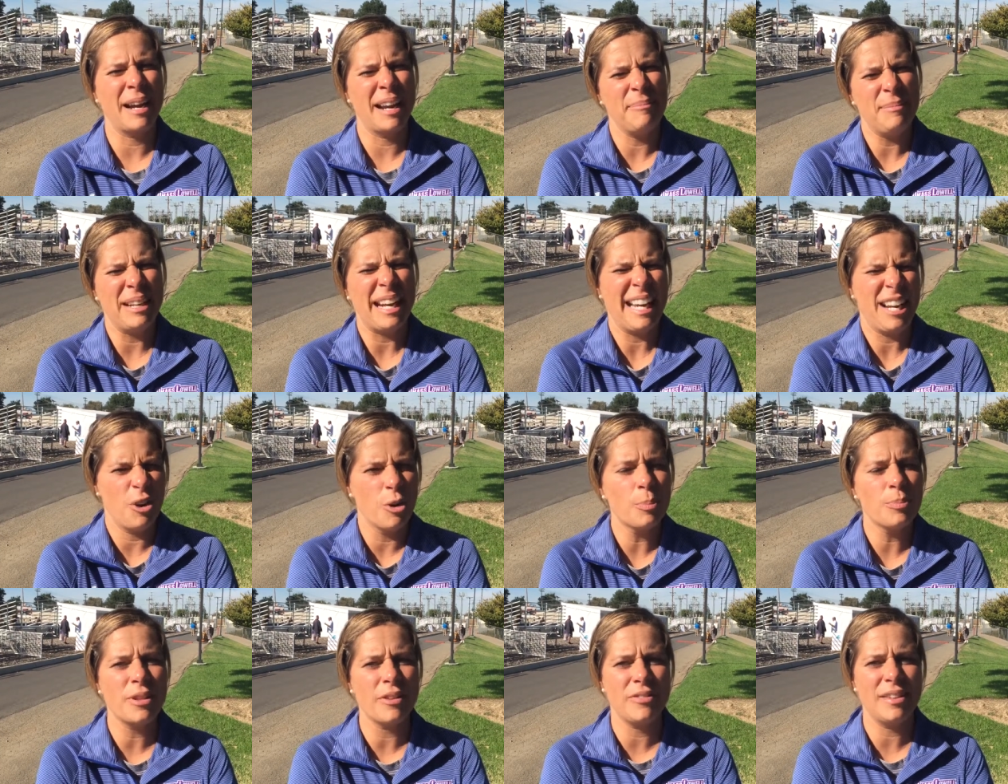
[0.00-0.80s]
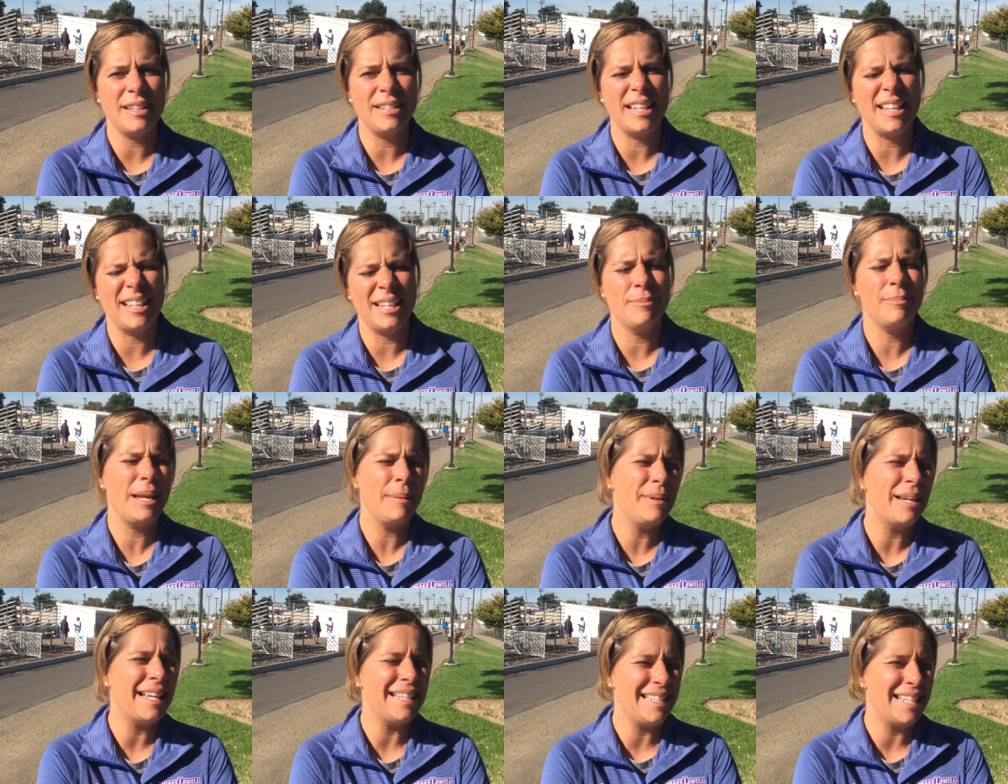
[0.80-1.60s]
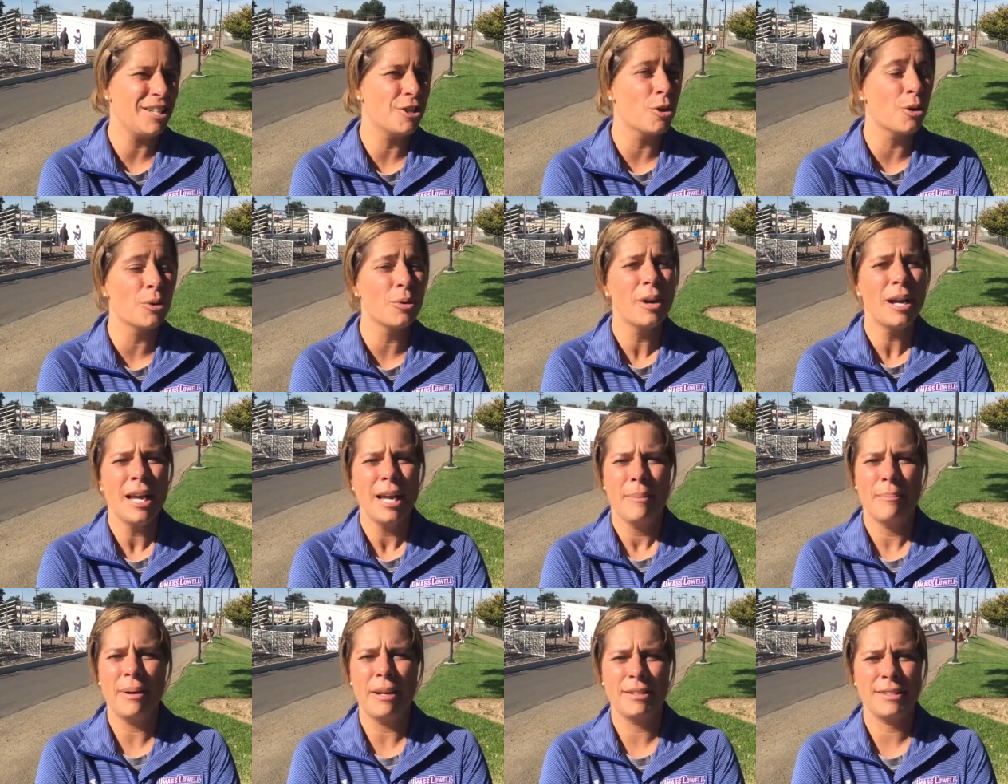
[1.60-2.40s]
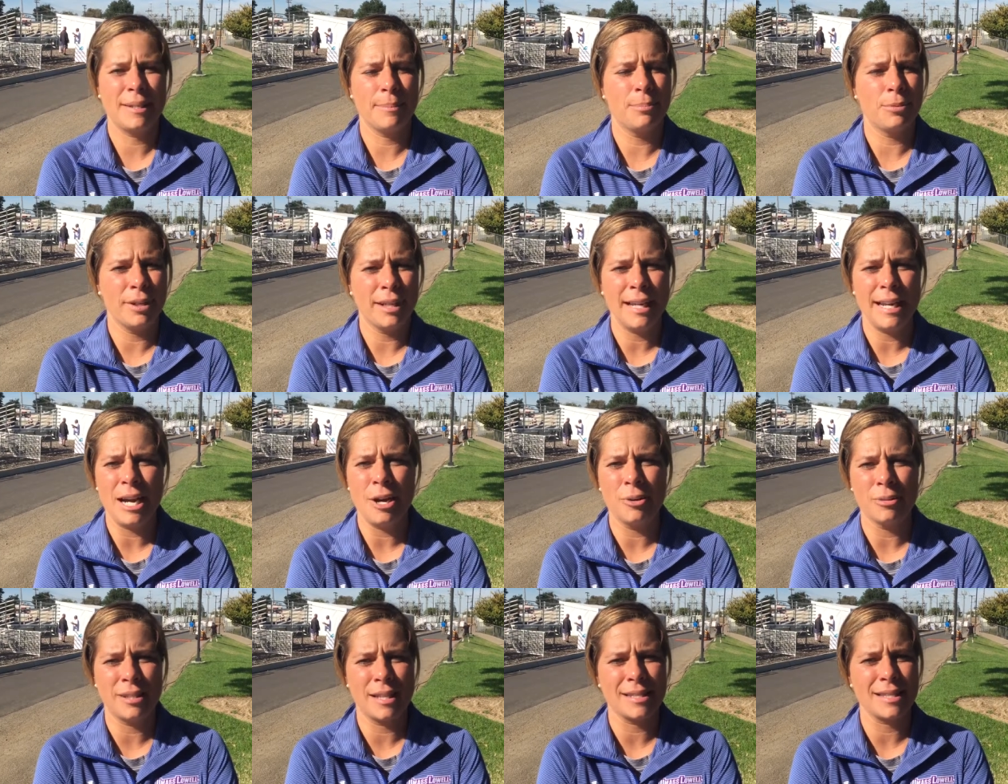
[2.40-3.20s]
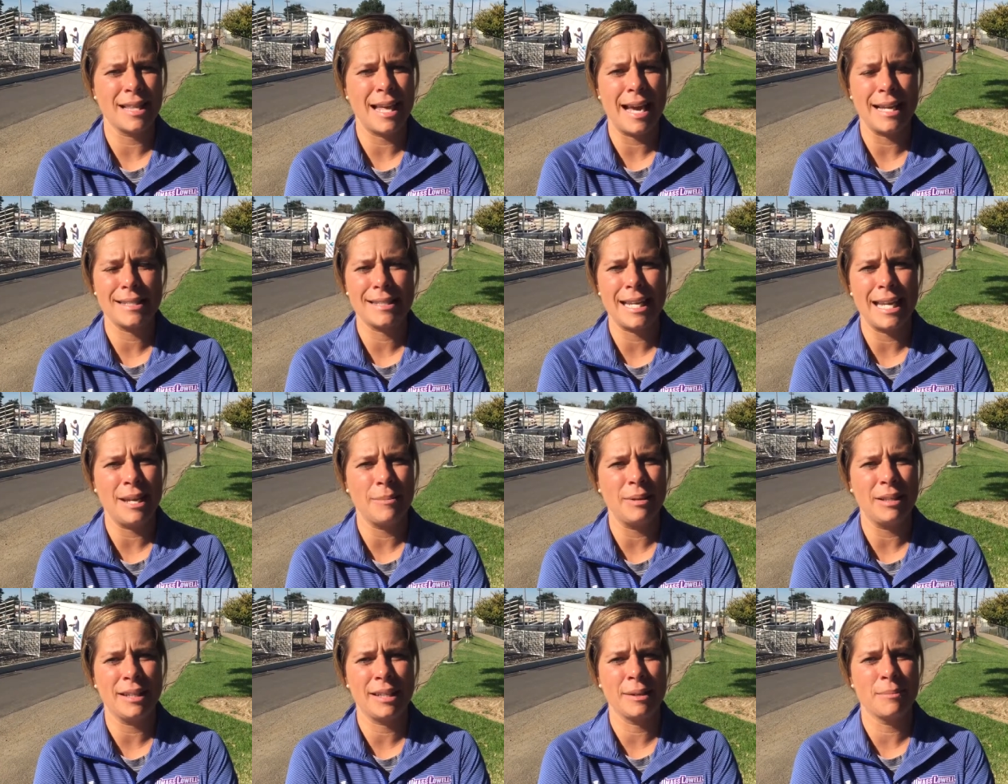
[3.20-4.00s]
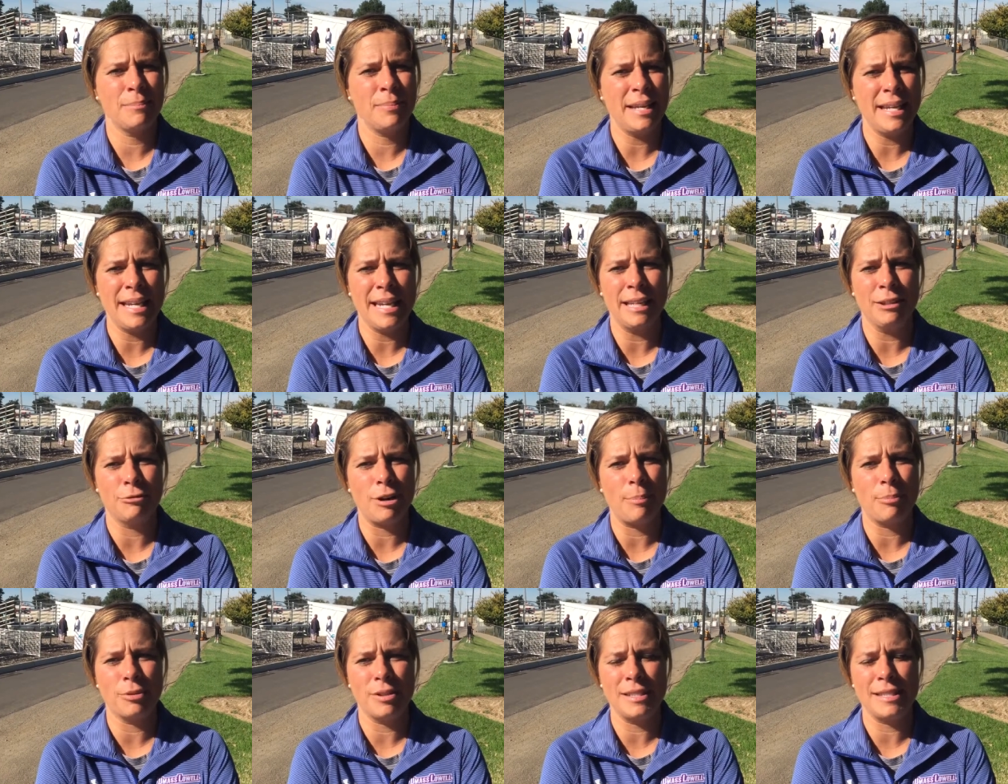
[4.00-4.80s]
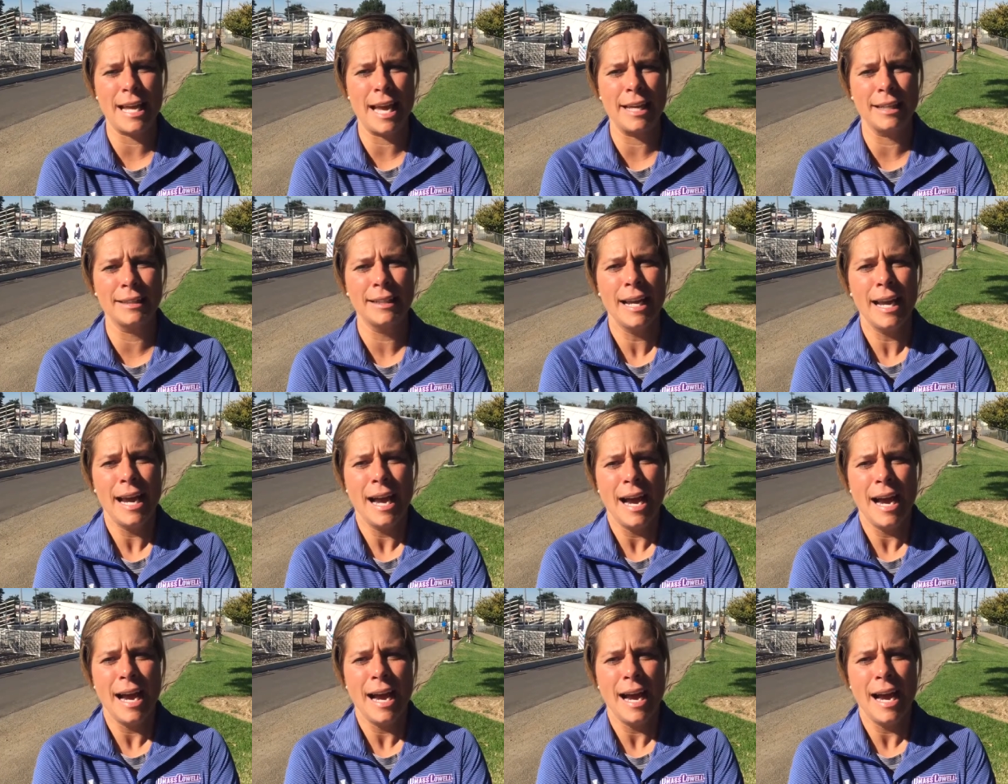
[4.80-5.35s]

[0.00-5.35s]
I mean, I hope that they did, and maybe I did know, but to bring it out this last game and compete and represent